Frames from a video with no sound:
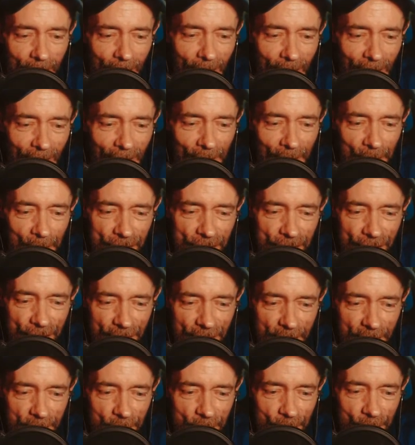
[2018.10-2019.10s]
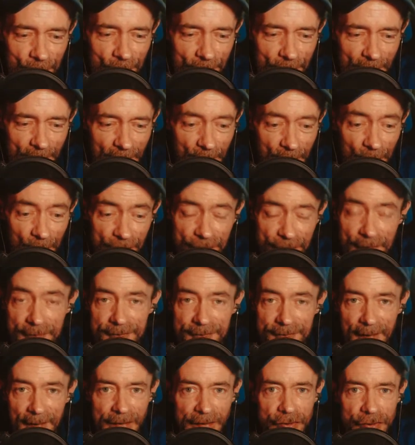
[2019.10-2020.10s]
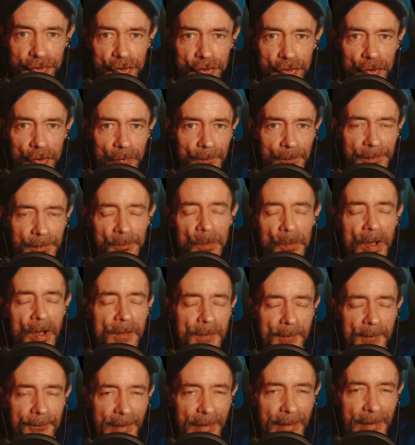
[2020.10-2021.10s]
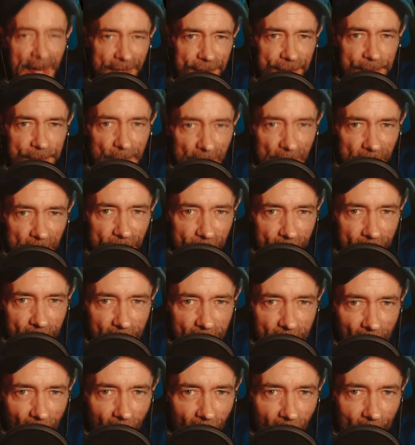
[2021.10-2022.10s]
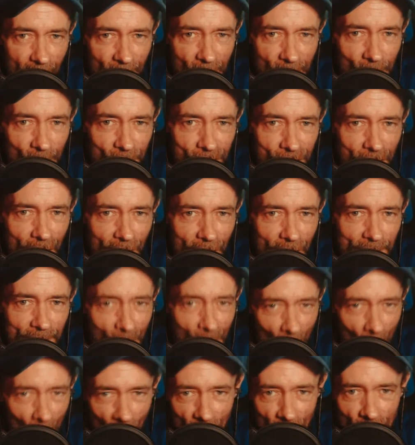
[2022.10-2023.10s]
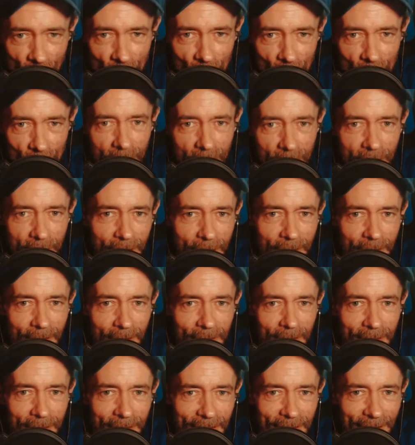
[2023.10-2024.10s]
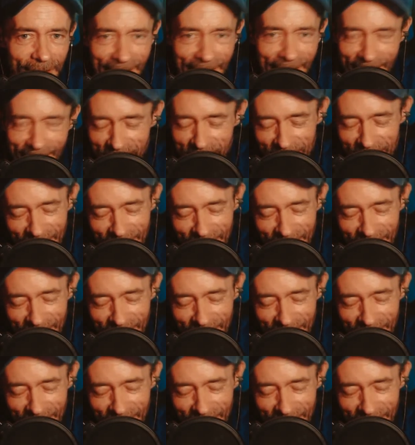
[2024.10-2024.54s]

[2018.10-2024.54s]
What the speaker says: it was as if, and it wasn't intentional. I mean, one of my best mates in the army was called Porno. Can